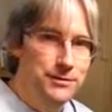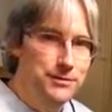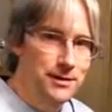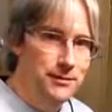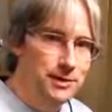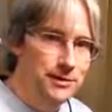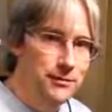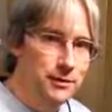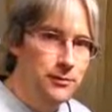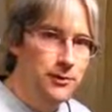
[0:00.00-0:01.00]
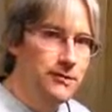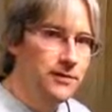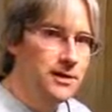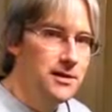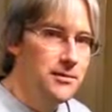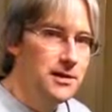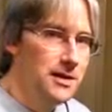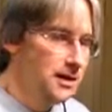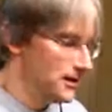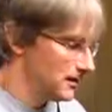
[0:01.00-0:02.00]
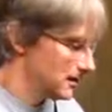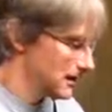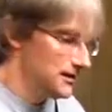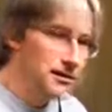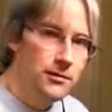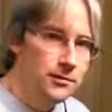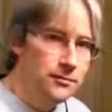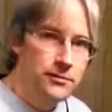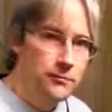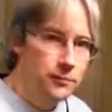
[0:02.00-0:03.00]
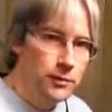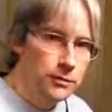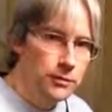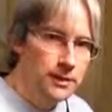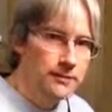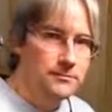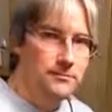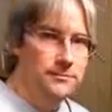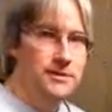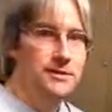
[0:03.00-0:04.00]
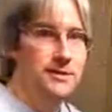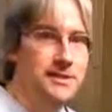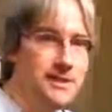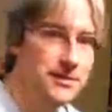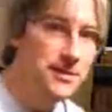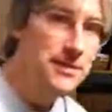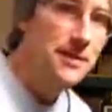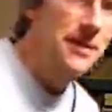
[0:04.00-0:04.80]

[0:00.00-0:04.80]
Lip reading: So I thought I'd do a quick video to kind of go over it real quick, just a teaser,